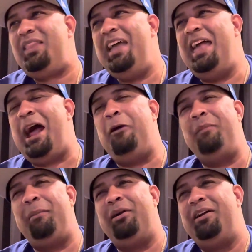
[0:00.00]
And I
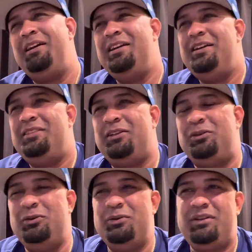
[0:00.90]
remember the
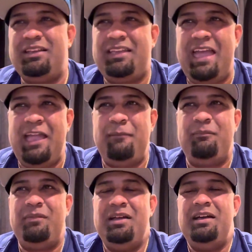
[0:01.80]
dude
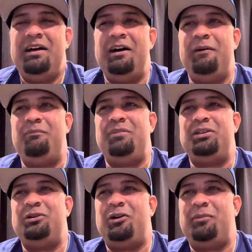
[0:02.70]
came up,
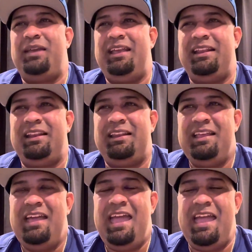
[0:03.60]
you know what I mean,
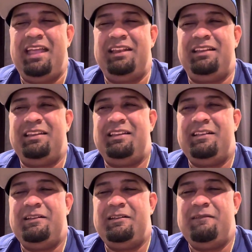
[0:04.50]
and
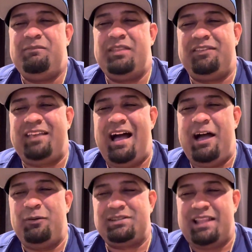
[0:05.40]
this guy
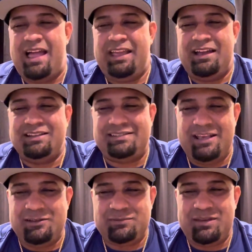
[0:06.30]
was like a
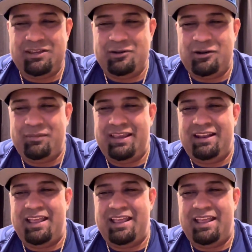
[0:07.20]
salesman, you know what I mean?